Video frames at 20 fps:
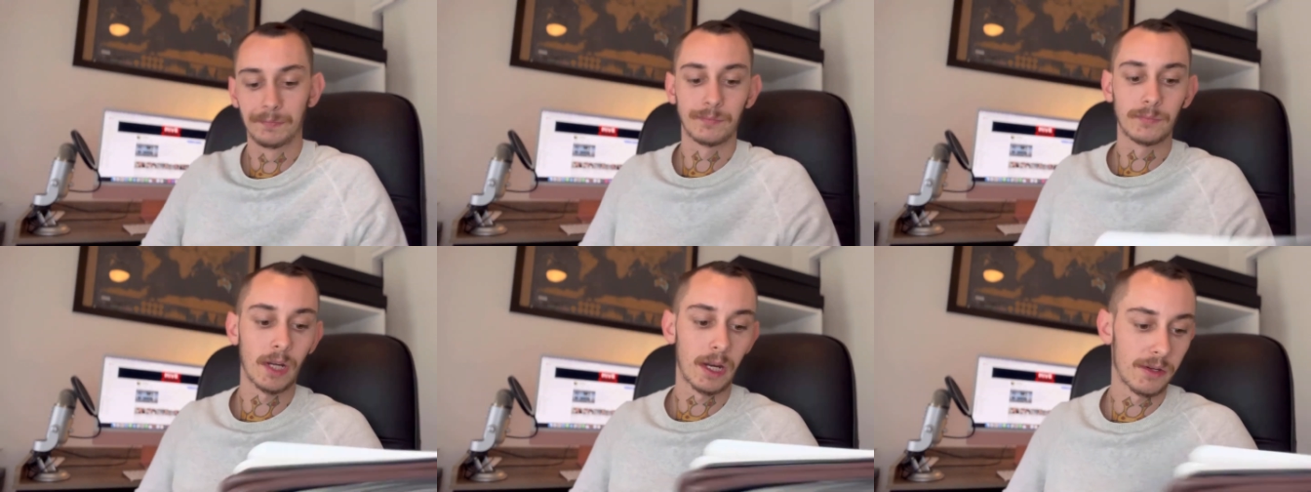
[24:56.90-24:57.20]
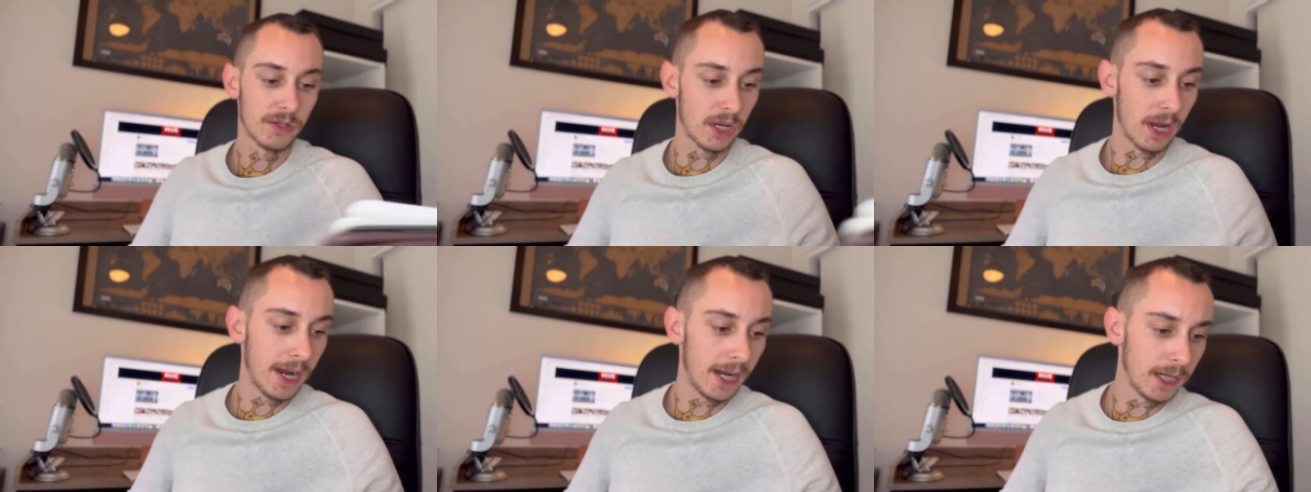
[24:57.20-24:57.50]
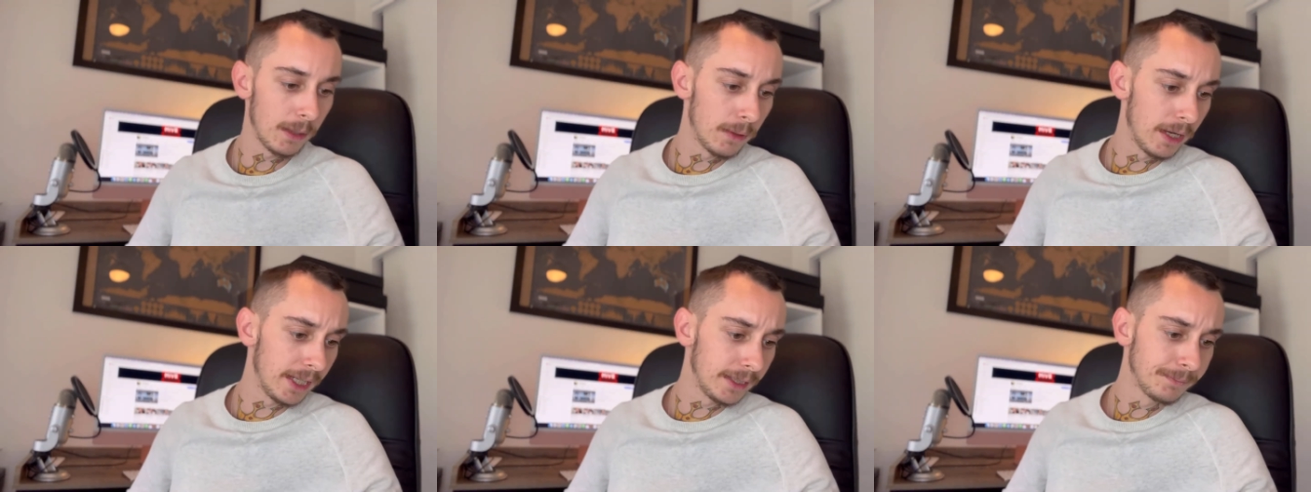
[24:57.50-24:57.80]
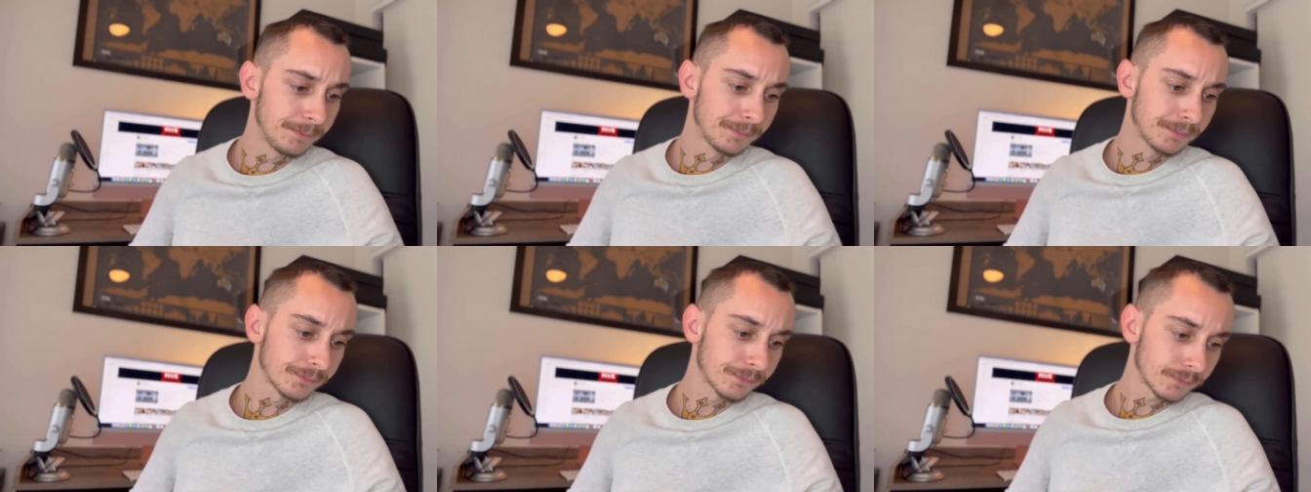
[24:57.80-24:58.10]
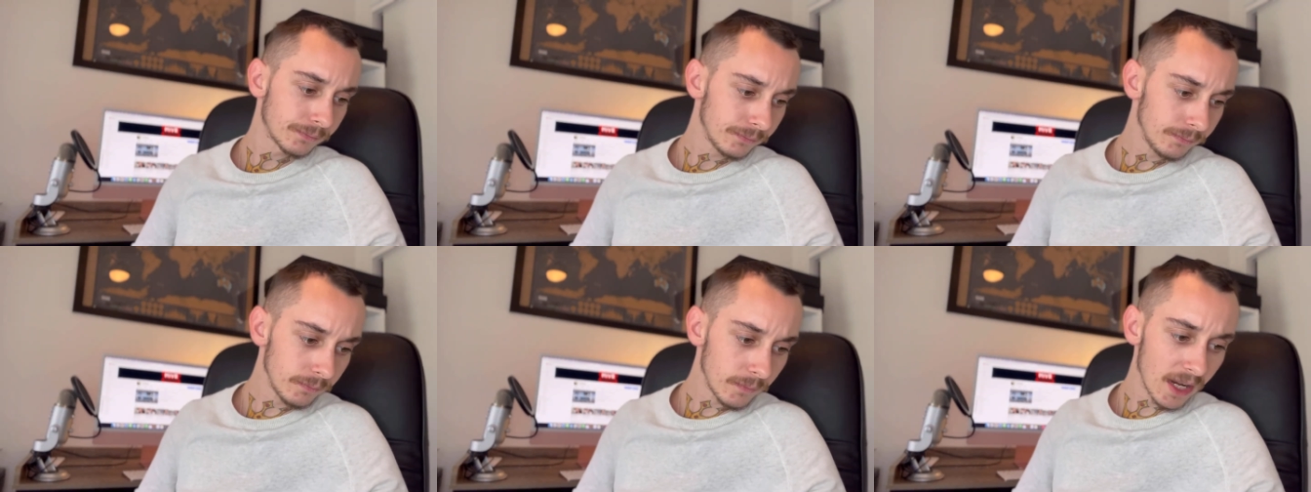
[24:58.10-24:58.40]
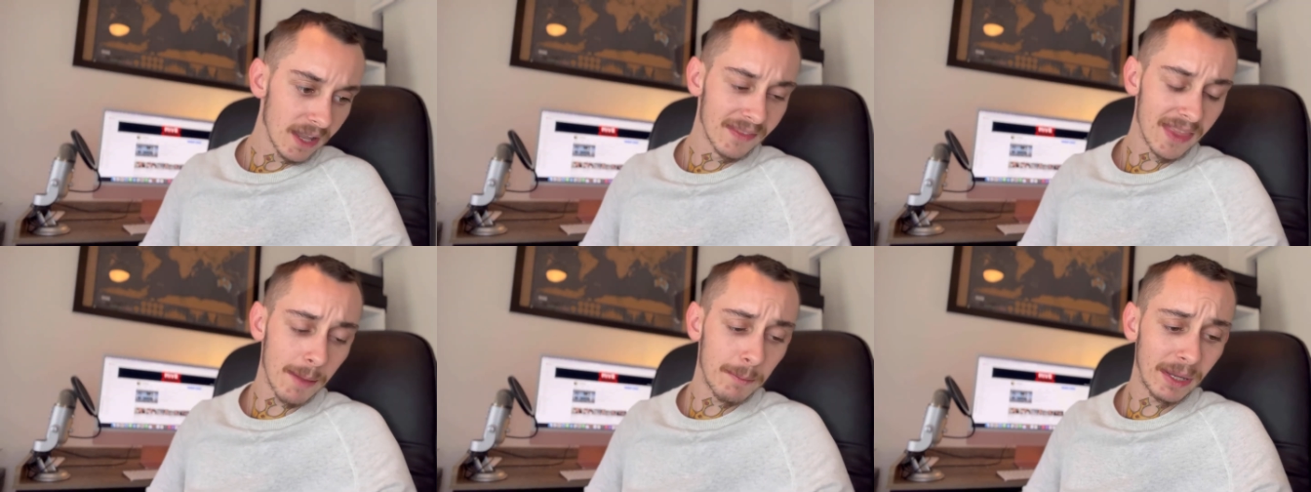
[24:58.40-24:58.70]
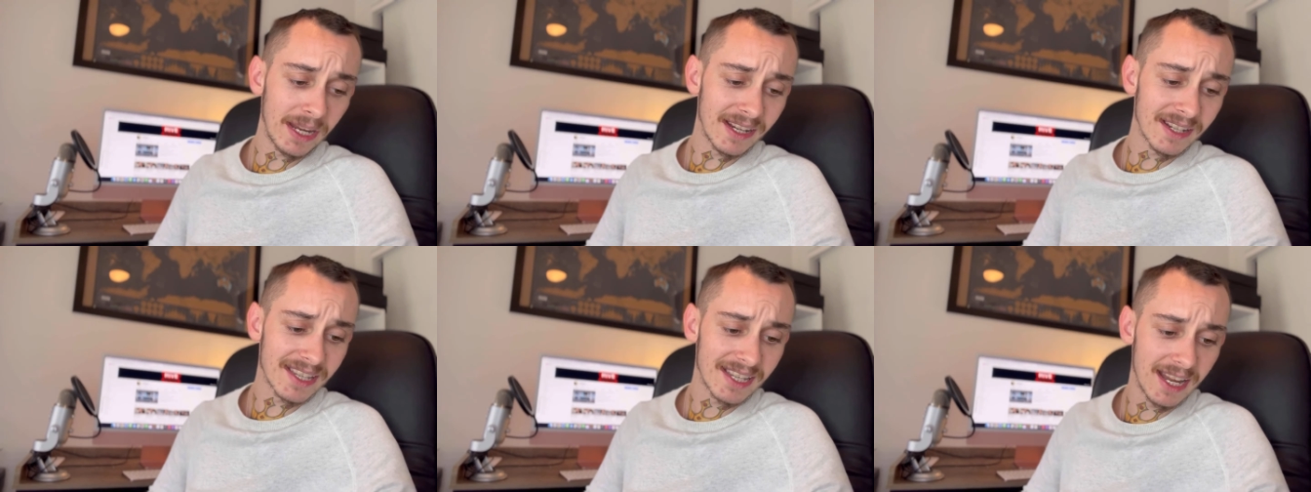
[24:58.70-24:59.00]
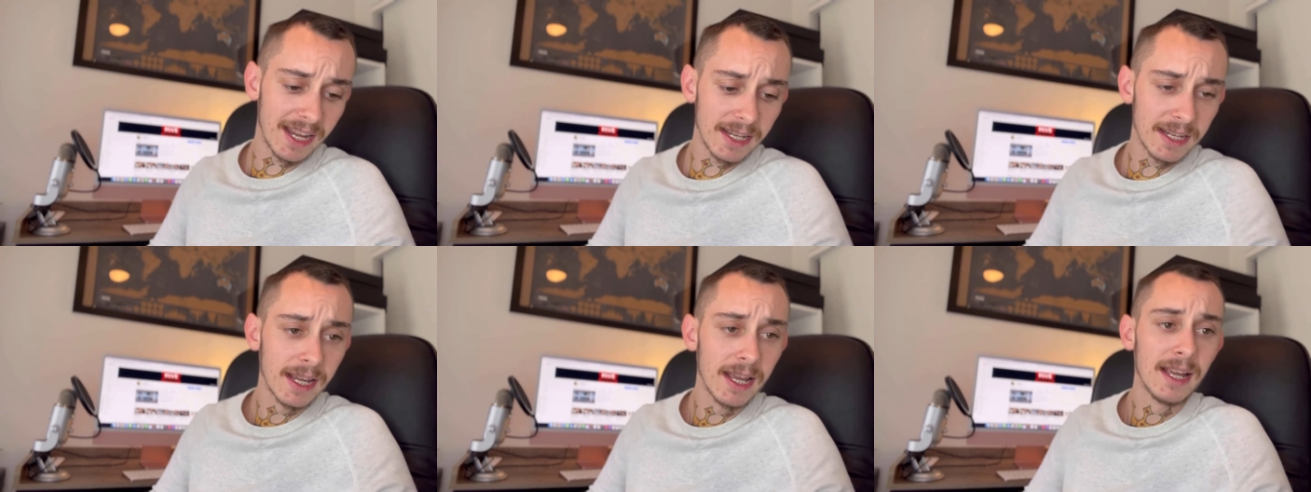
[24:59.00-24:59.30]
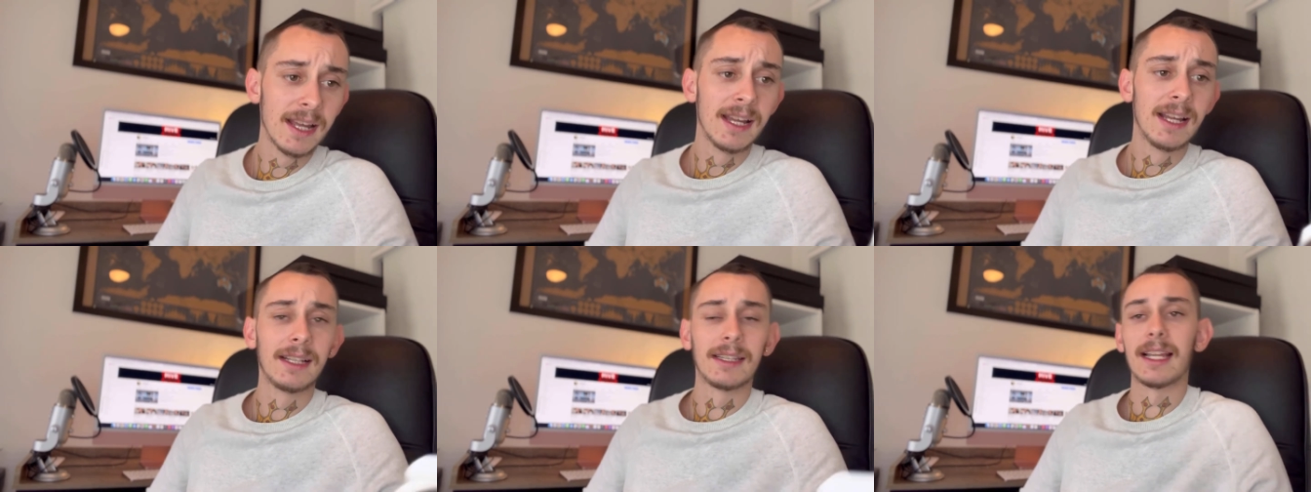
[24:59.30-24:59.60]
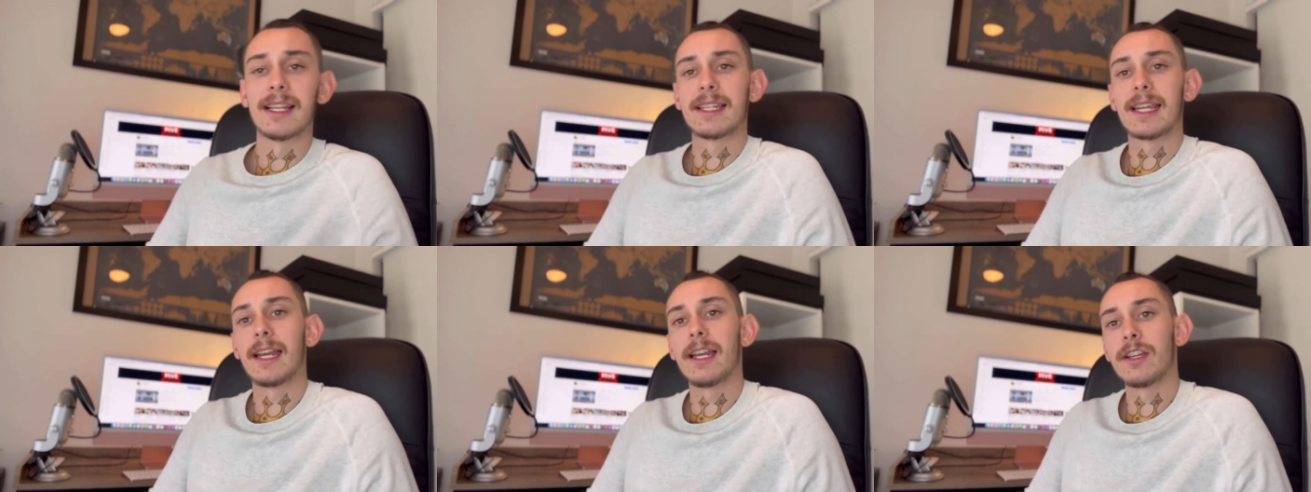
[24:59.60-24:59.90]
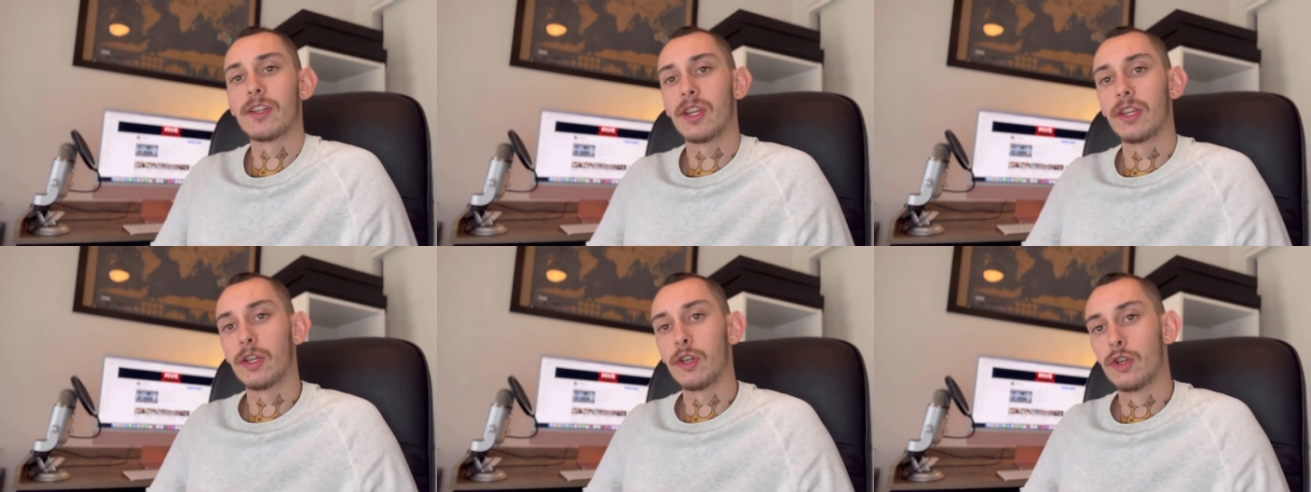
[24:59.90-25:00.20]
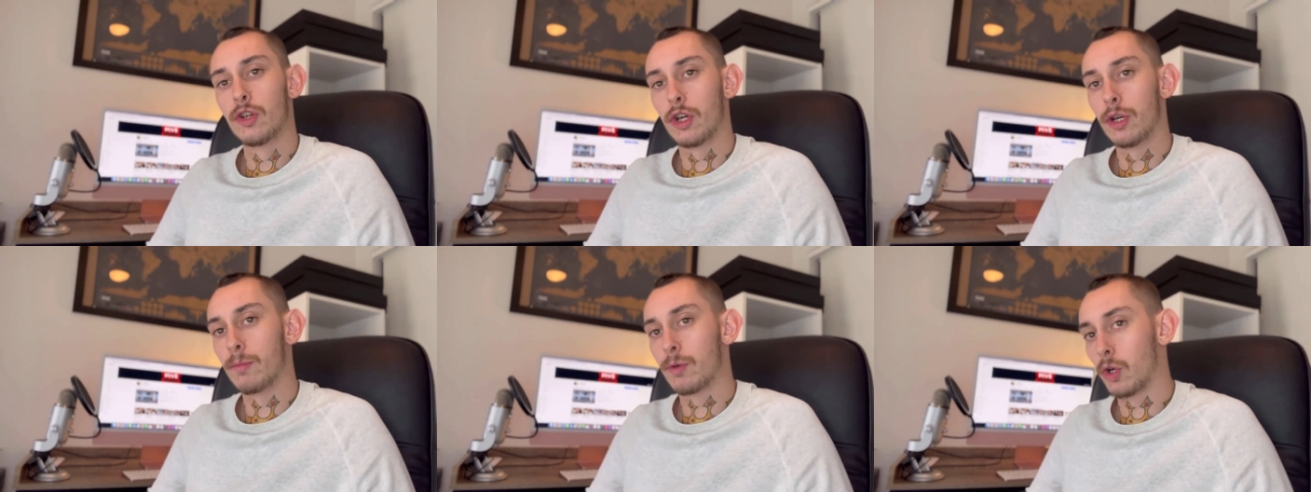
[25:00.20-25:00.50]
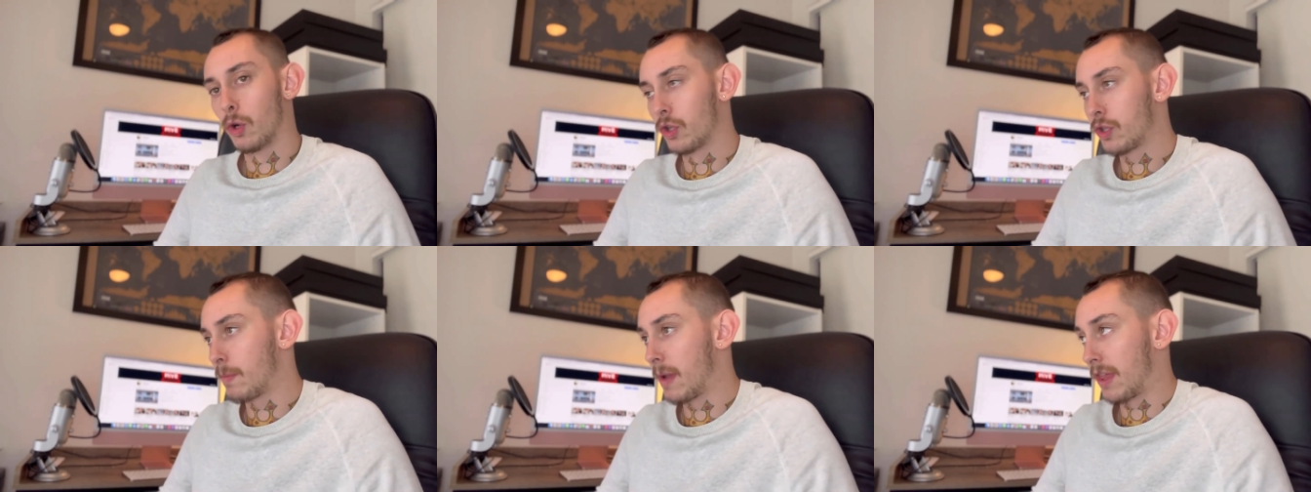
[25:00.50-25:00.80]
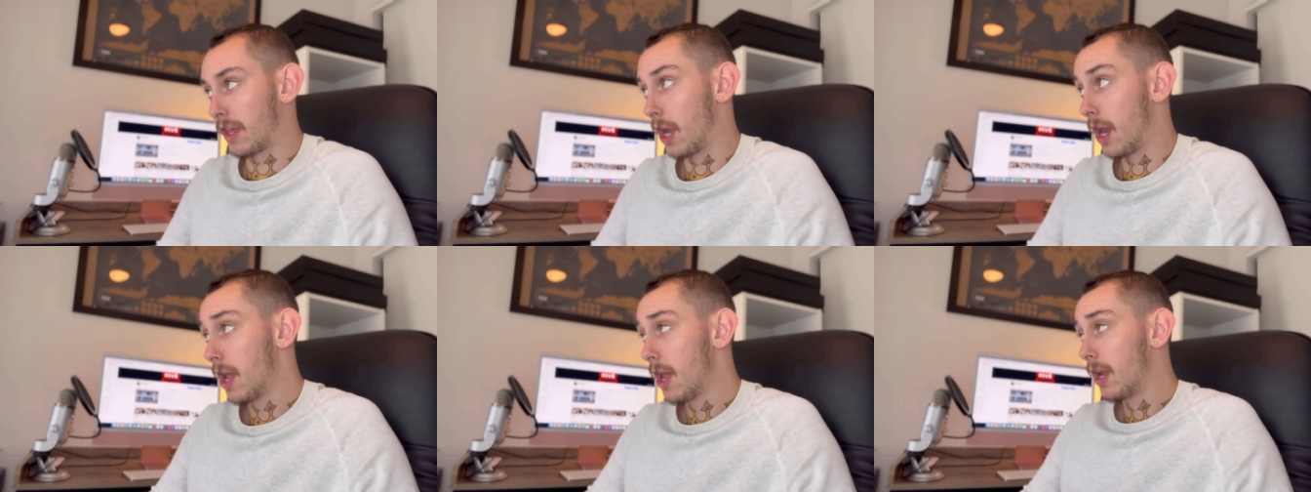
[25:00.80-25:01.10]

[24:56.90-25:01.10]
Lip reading: So anyway, that being said, let's get into the YouTube Shorts method.